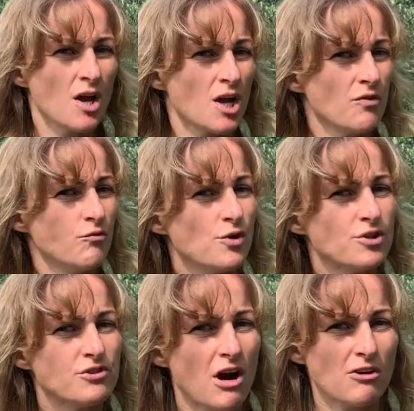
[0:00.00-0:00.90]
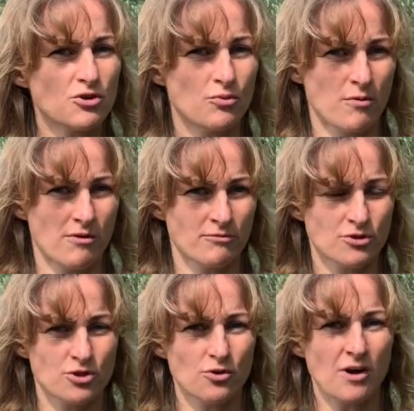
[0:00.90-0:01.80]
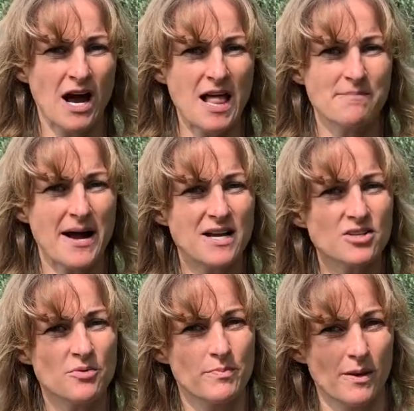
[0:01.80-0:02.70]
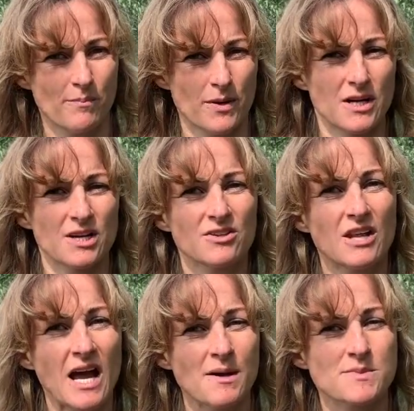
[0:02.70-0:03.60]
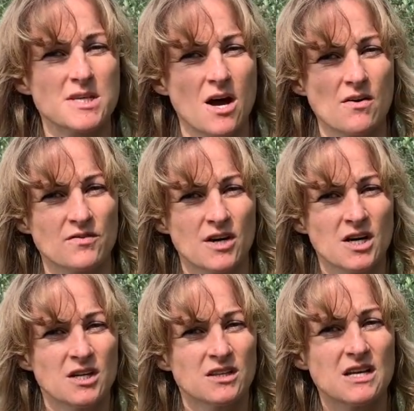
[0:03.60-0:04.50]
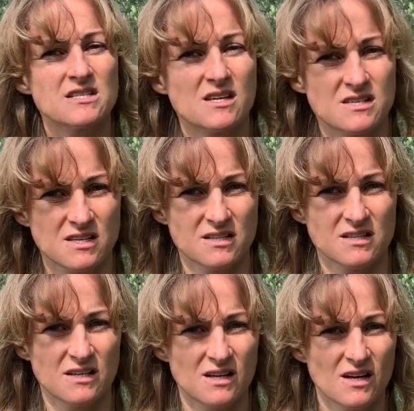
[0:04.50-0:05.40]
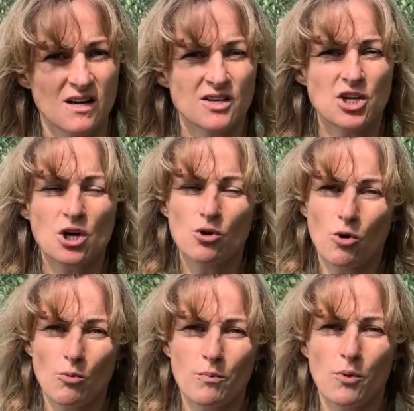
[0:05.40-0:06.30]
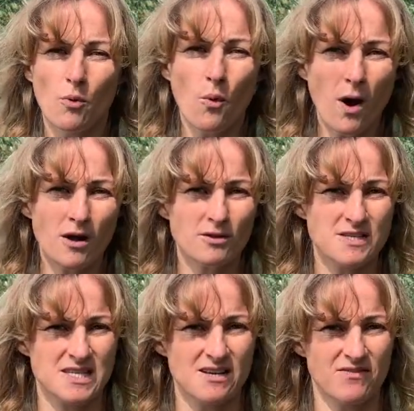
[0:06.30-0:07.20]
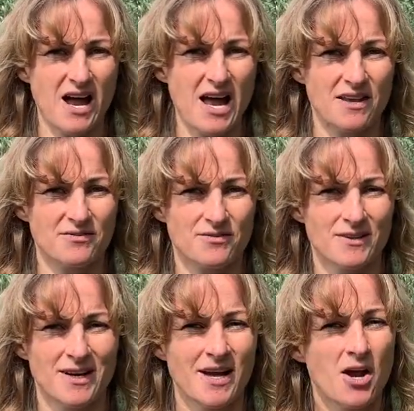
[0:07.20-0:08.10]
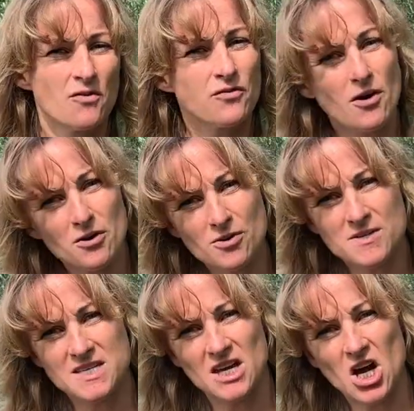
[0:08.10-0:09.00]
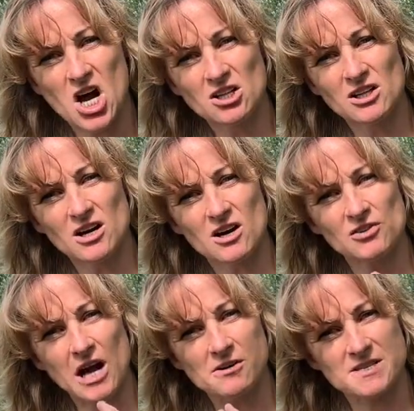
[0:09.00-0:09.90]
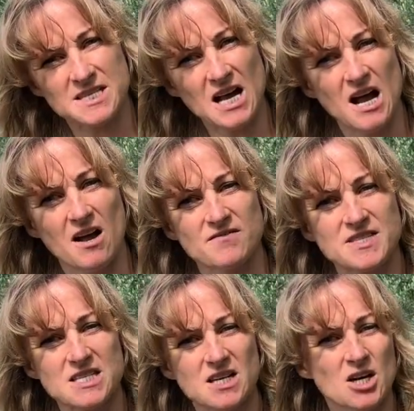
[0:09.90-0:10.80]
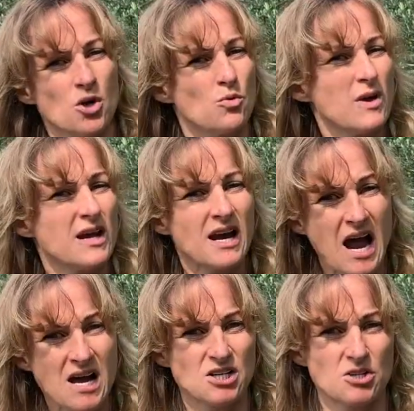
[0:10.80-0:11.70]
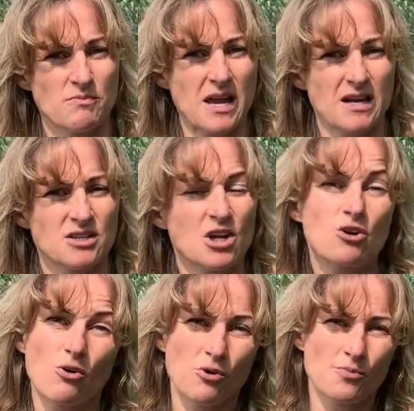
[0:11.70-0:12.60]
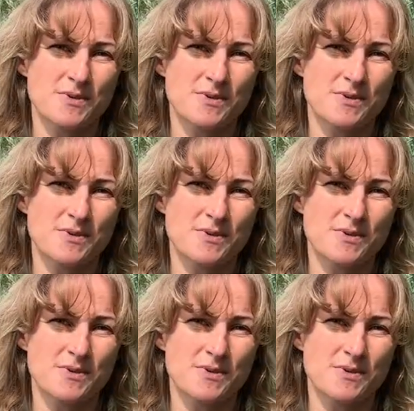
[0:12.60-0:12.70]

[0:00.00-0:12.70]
If we don't want to help other people in times of necessity, the group won't survive. Focusing only on ourselves, we can't make the group